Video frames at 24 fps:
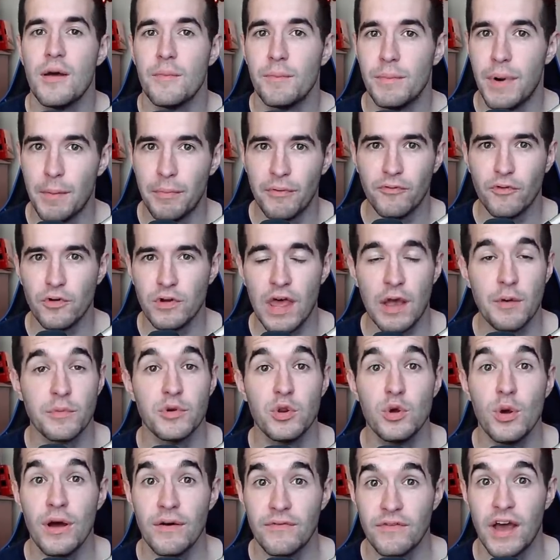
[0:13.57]
But before that, we
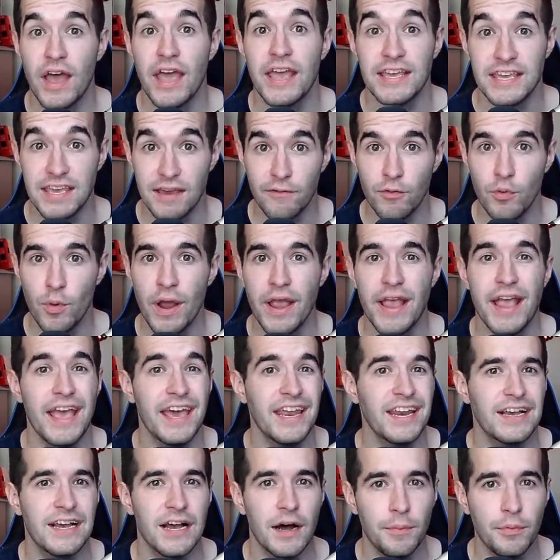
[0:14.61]
do have a giveaway
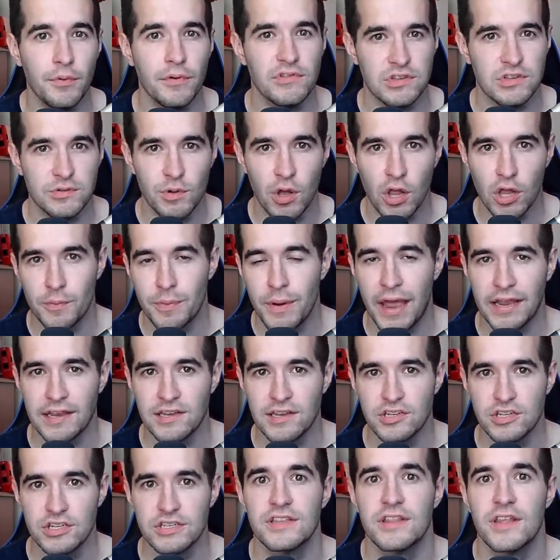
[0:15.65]
and a couple of smaller
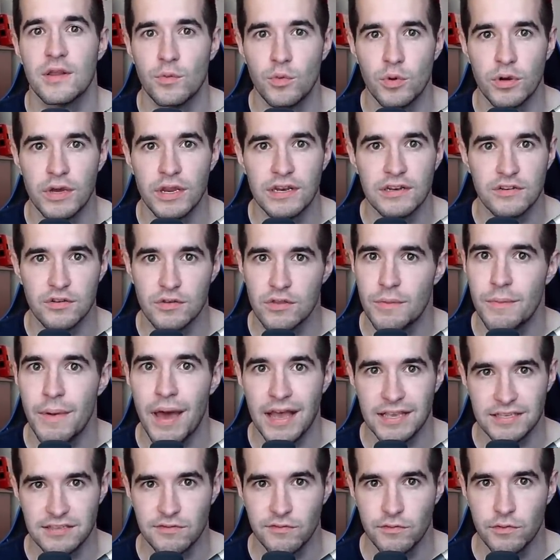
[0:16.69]
packages, then we'll get into the
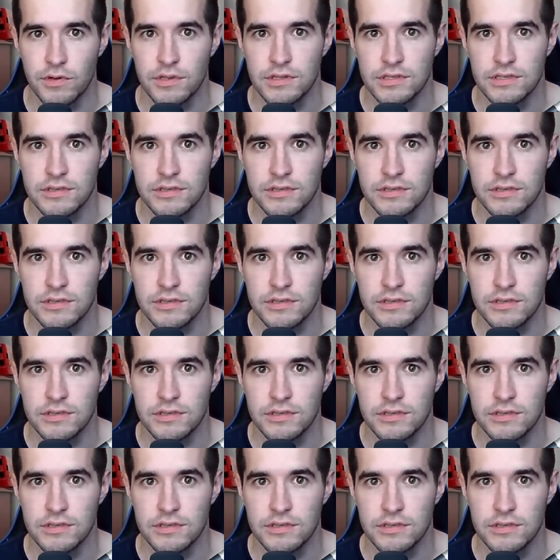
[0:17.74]
massive ones.